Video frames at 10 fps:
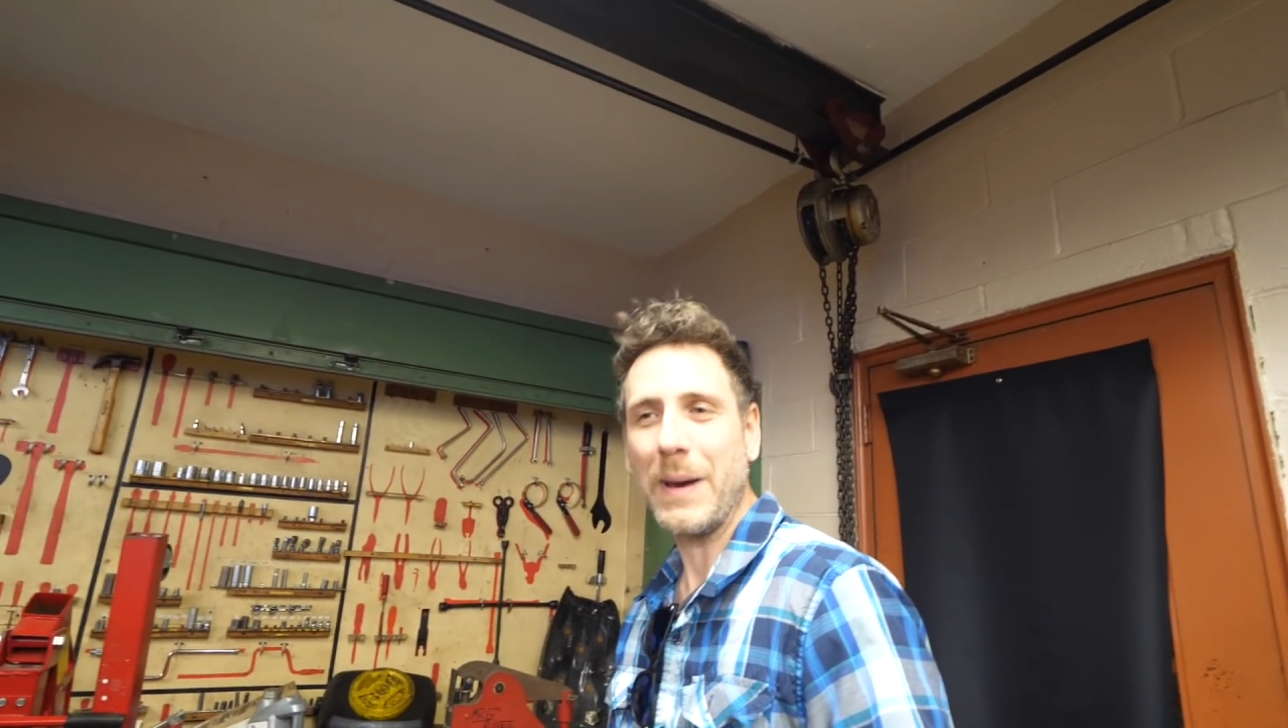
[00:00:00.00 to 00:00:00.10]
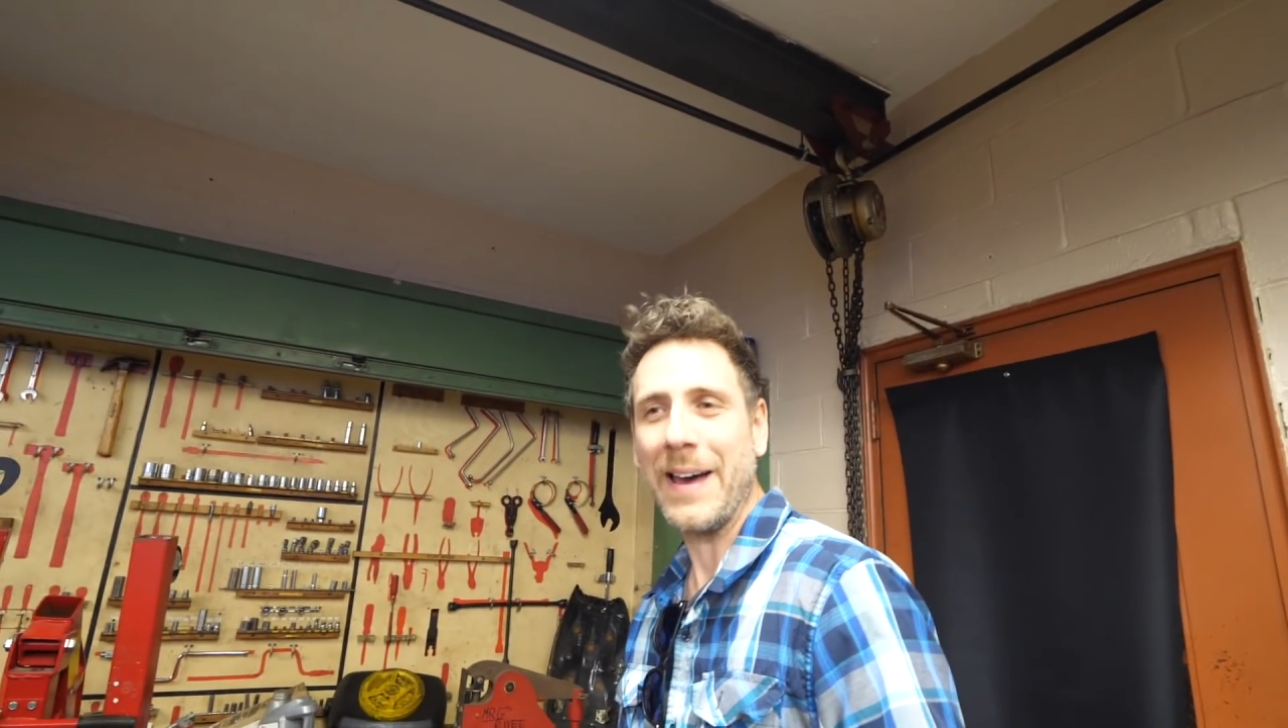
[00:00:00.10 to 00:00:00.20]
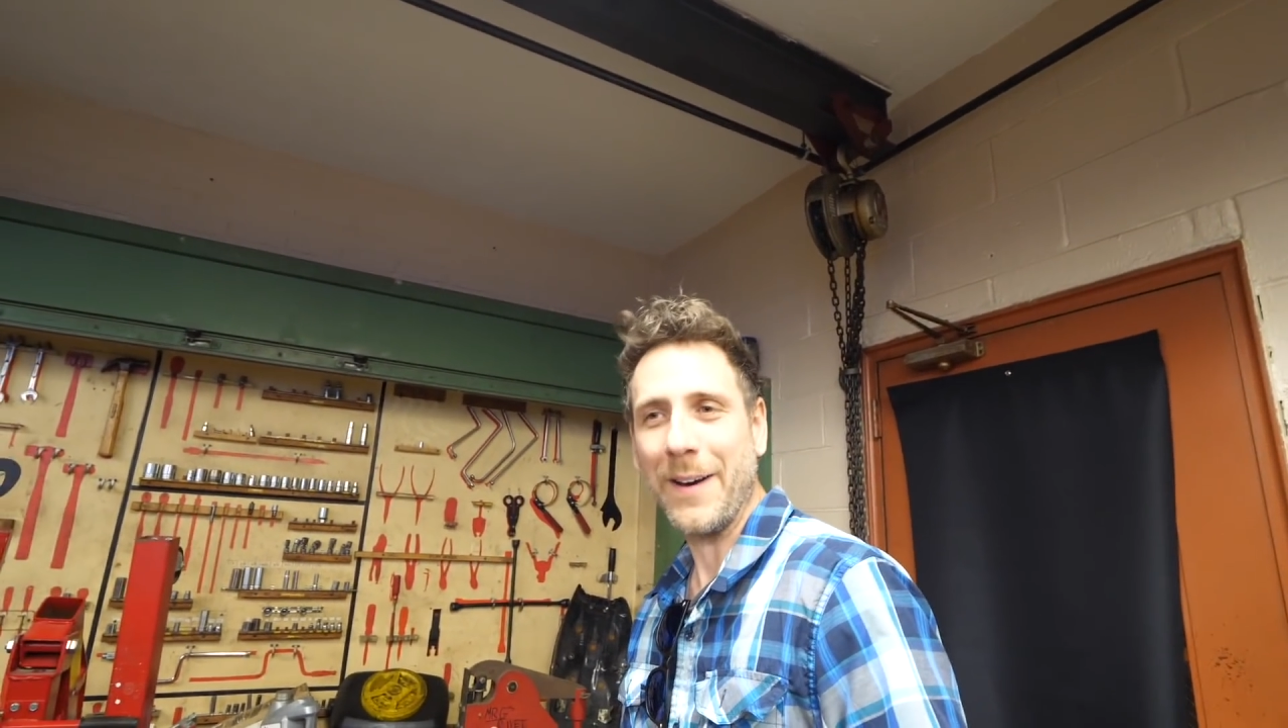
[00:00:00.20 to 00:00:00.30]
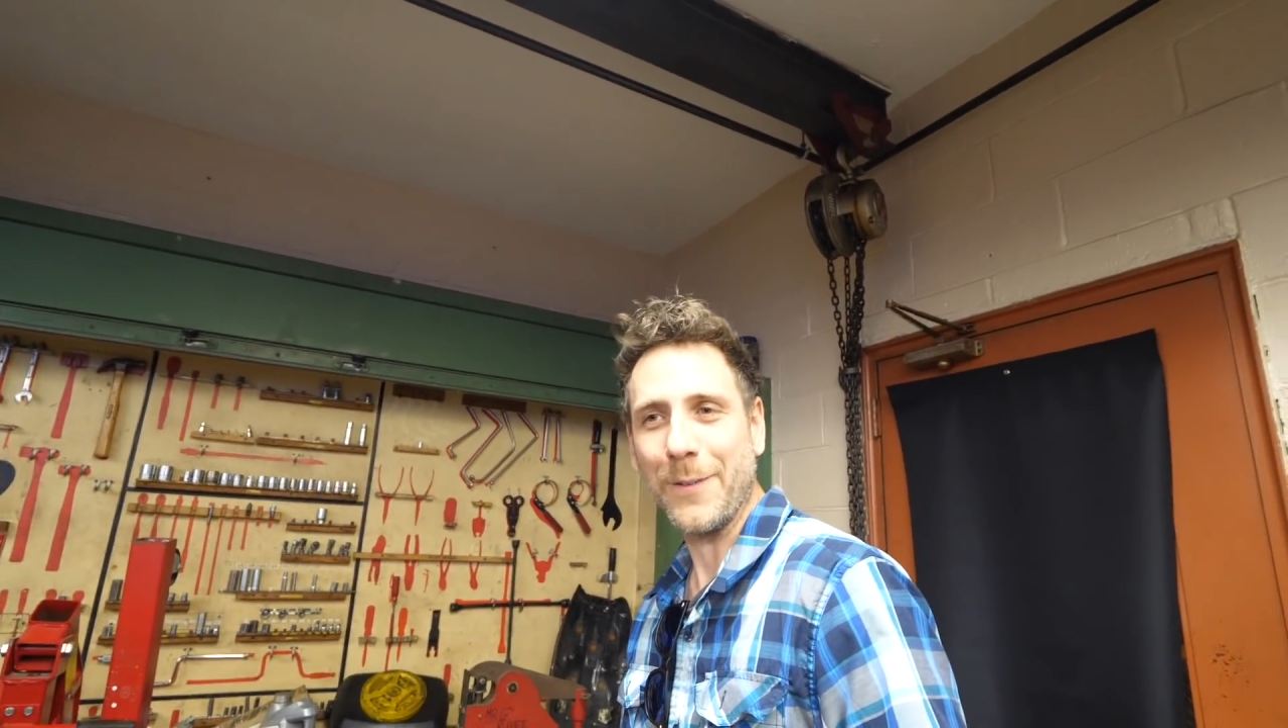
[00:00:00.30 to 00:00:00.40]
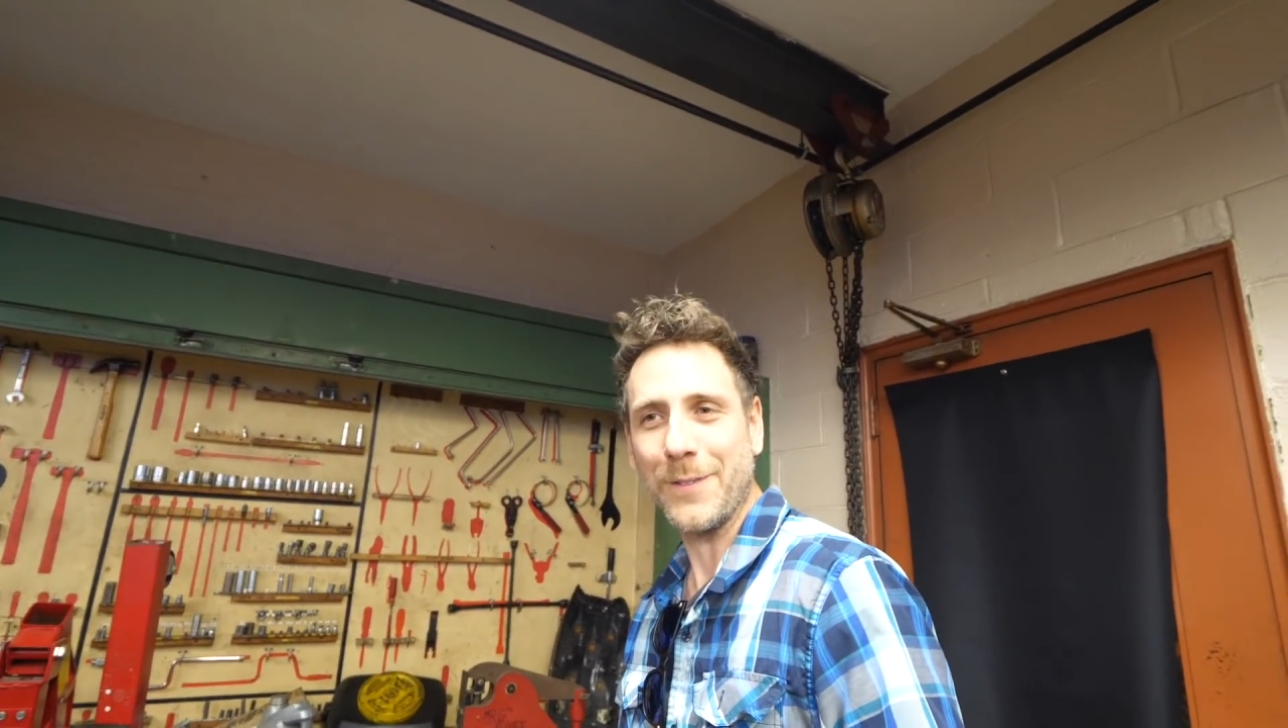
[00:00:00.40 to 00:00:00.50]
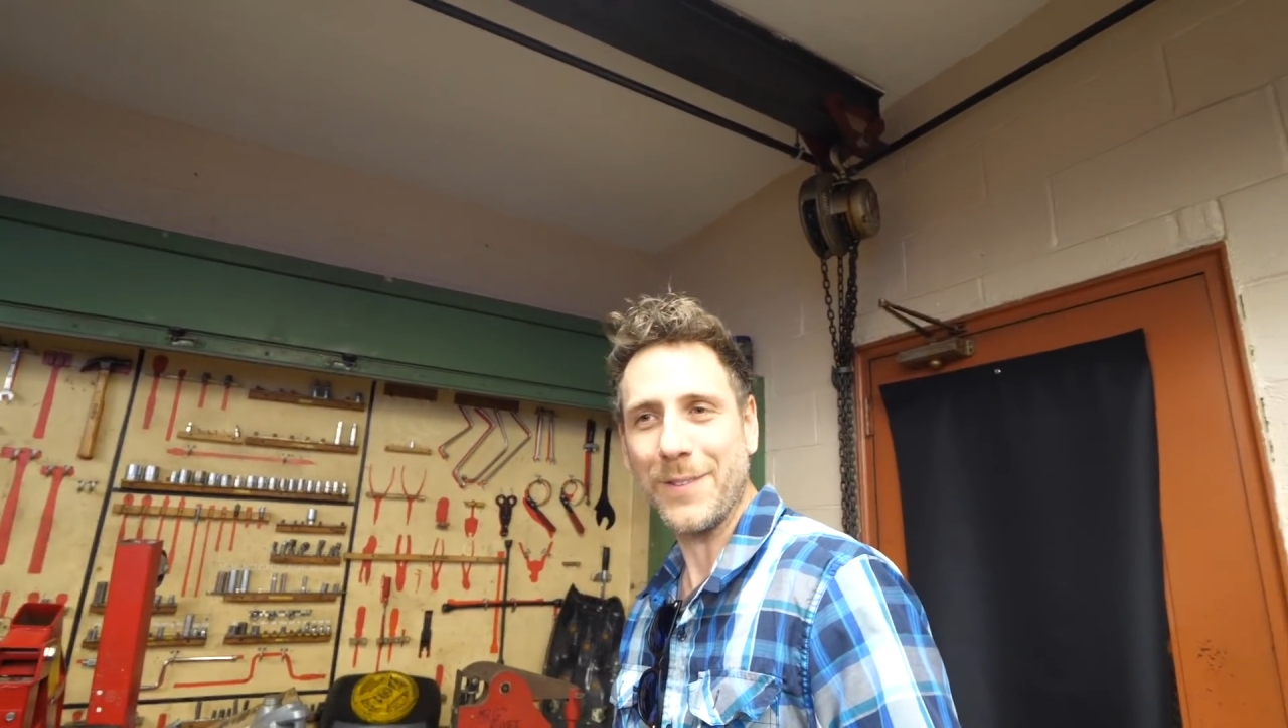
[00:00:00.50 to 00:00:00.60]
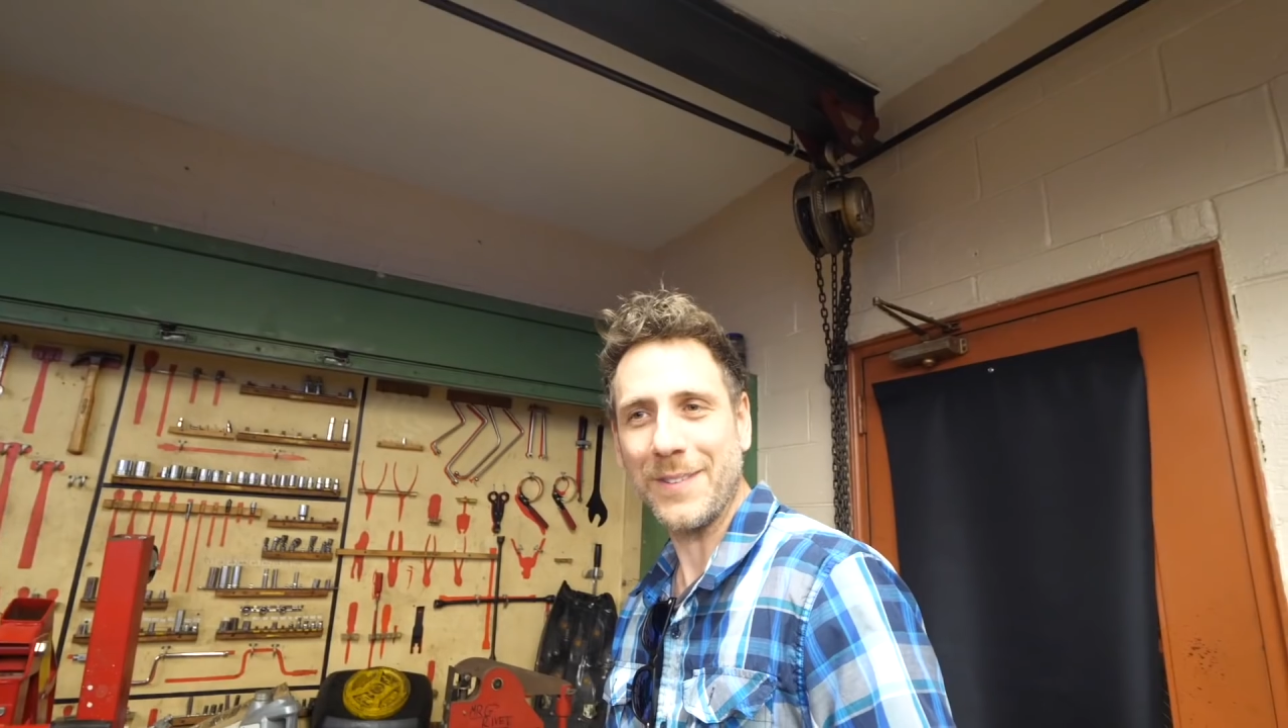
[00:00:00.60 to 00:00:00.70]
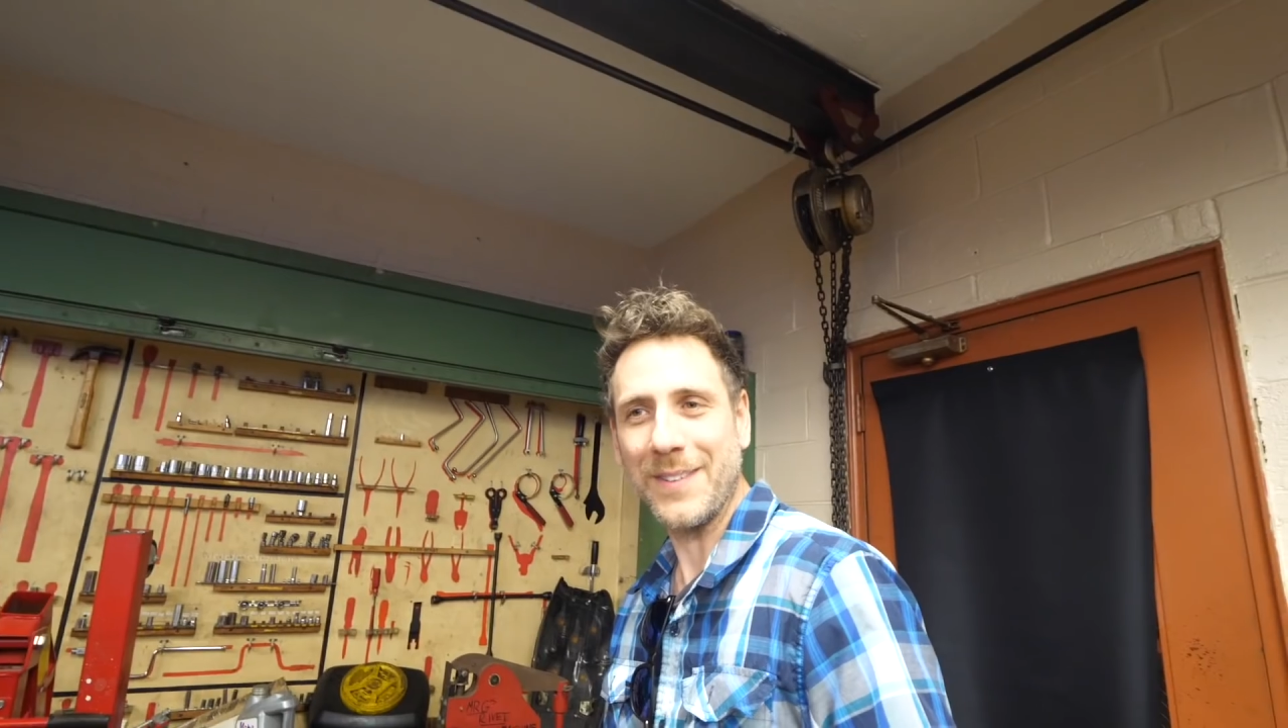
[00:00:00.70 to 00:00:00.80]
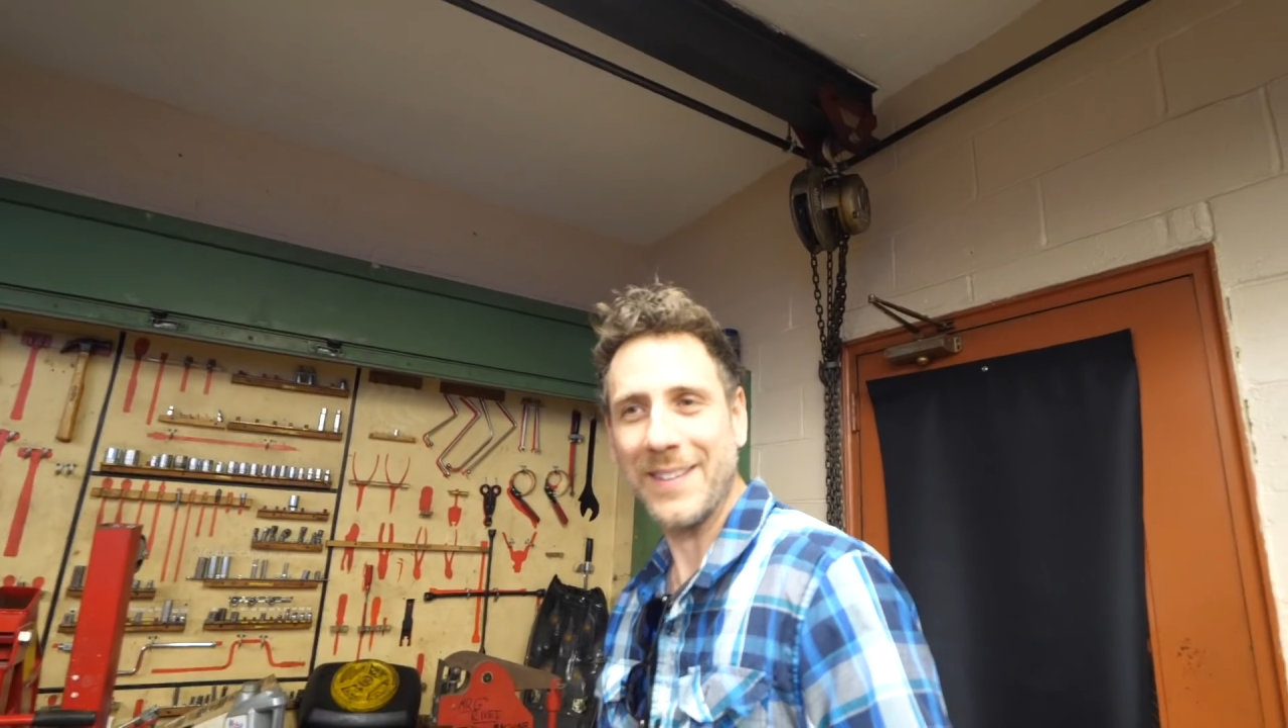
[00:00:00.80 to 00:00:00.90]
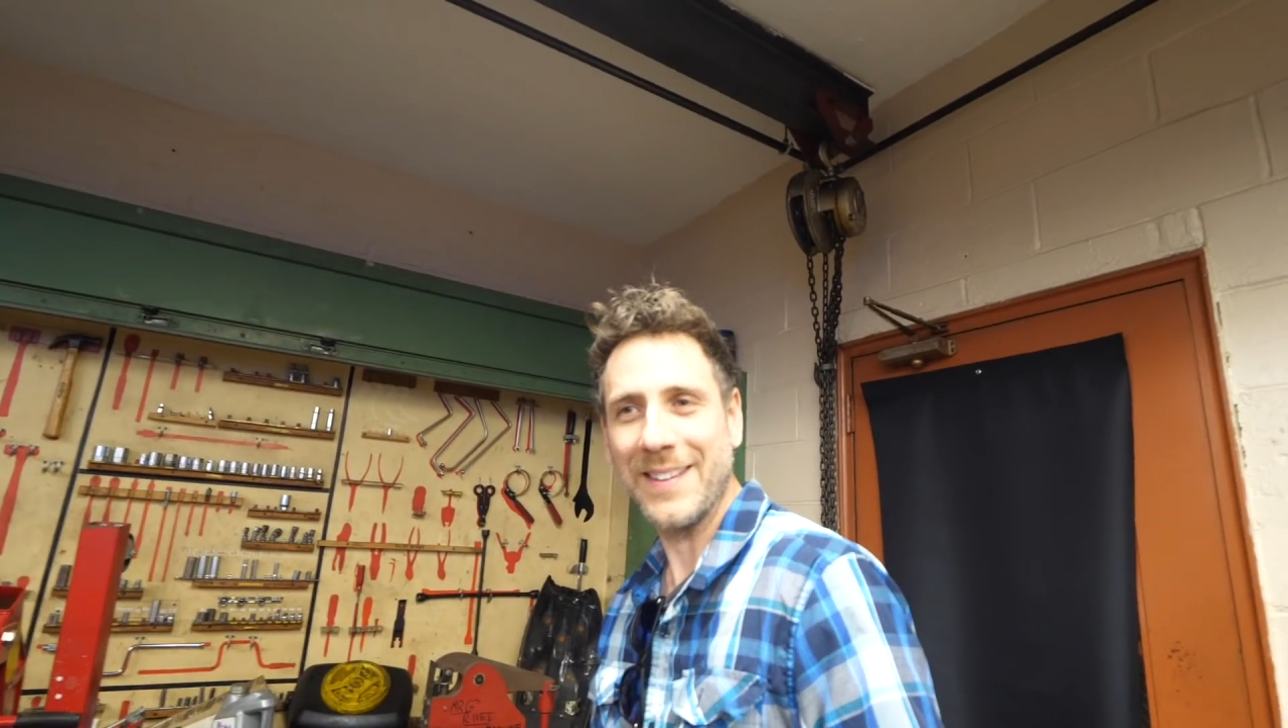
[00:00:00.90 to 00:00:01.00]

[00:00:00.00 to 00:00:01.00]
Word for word: pounds.